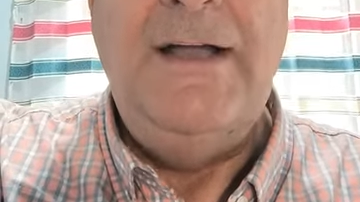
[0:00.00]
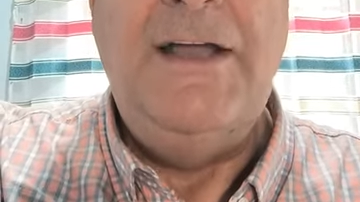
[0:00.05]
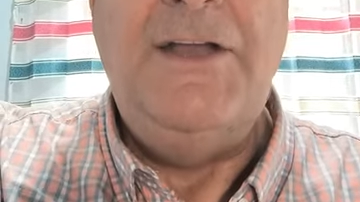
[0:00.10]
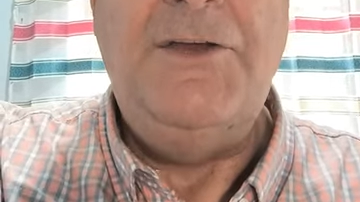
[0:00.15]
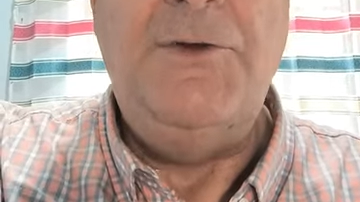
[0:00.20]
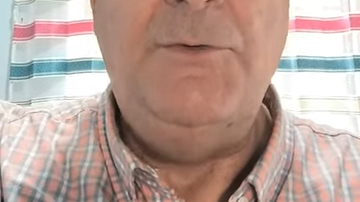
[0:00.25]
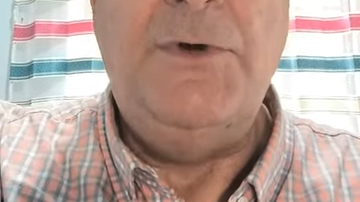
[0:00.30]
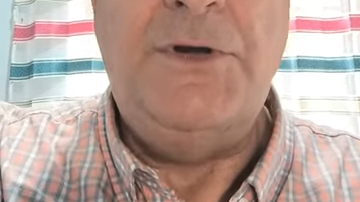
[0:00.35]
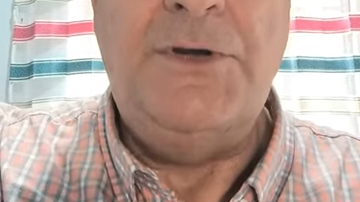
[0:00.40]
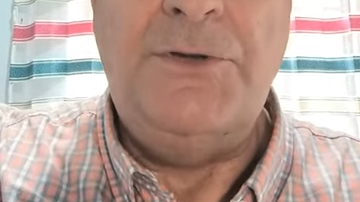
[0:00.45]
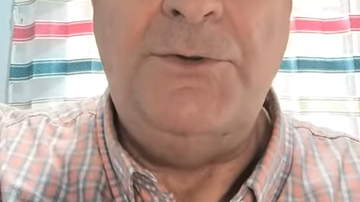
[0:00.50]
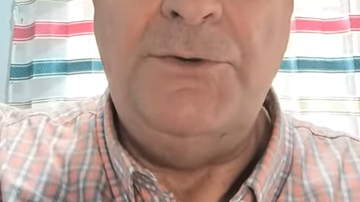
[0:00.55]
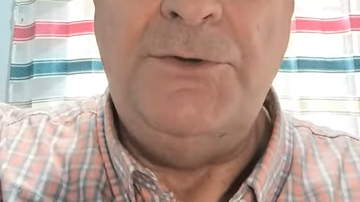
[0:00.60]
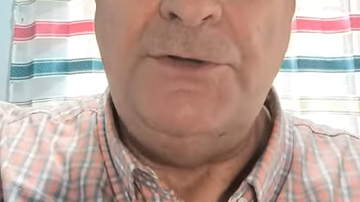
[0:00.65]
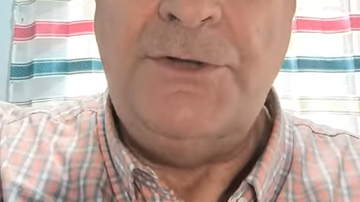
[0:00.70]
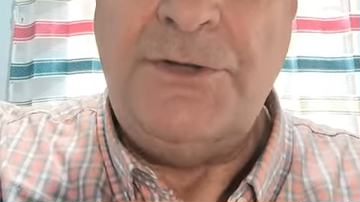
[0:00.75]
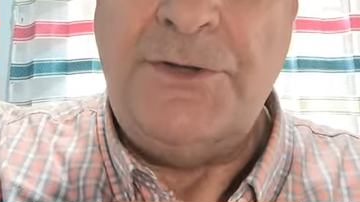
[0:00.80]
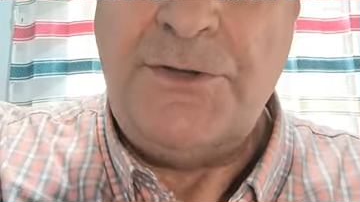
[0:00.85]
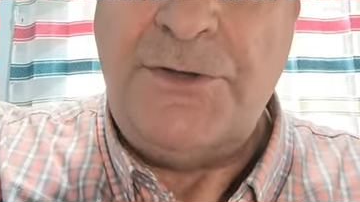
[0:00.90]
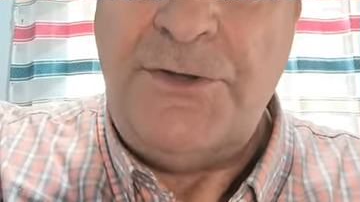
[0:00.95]
and you want to do
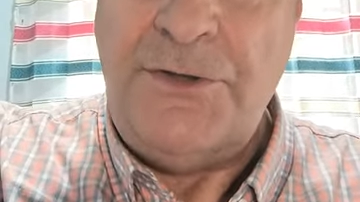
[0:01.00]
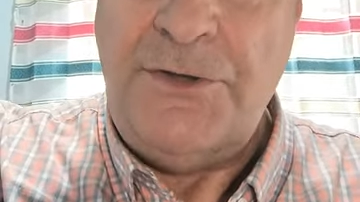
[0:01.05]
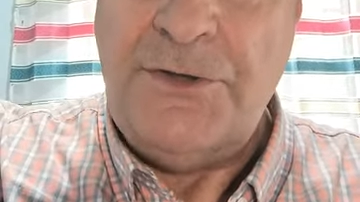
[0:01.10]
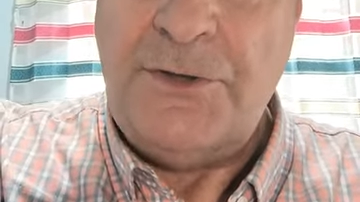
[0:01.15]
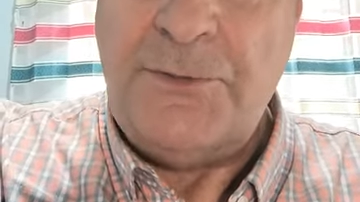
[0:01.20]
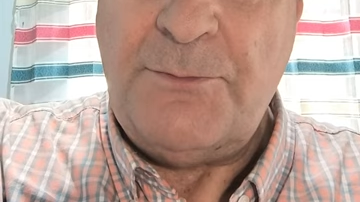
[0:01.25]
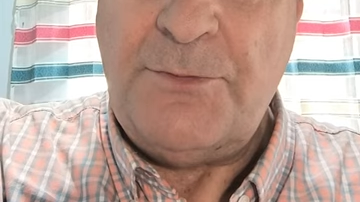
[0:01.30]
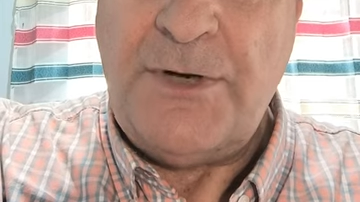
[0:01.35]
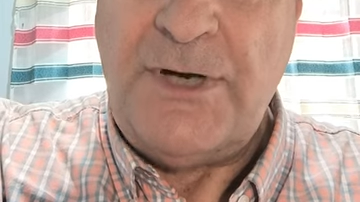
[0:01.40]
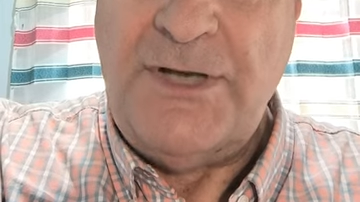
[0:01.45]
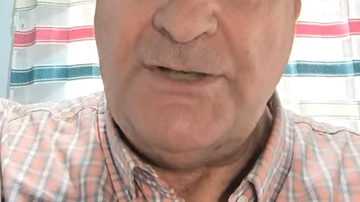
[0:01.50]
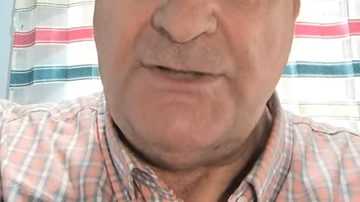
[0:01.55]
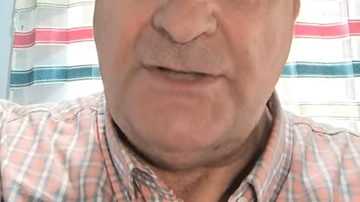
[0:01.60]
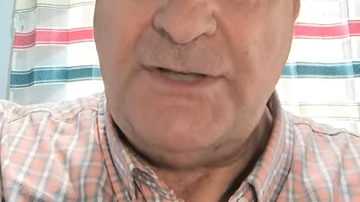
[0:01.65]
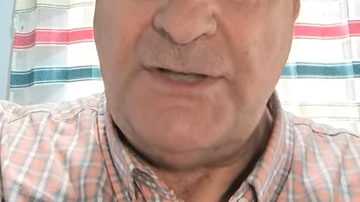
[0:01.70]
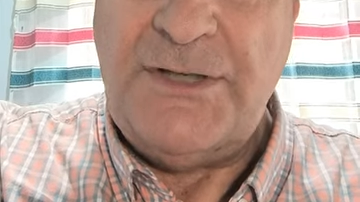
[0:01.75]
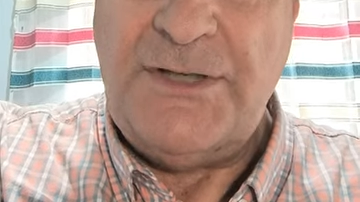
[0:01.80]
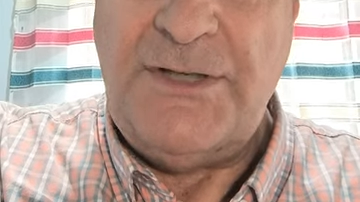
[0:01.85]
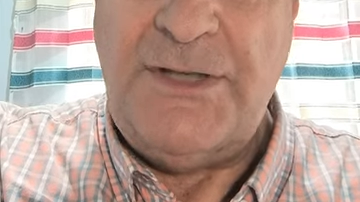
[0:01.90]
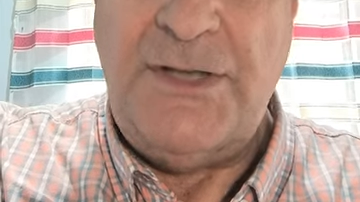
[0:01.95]
another theater
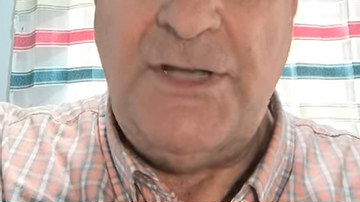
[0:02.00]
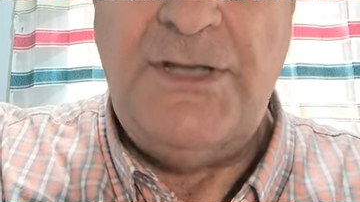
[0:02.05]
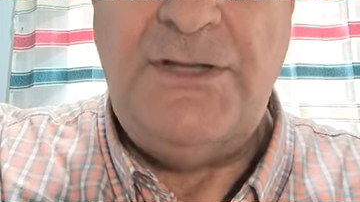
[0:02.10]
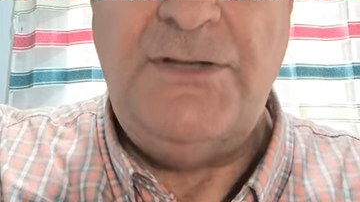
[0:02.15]
project at the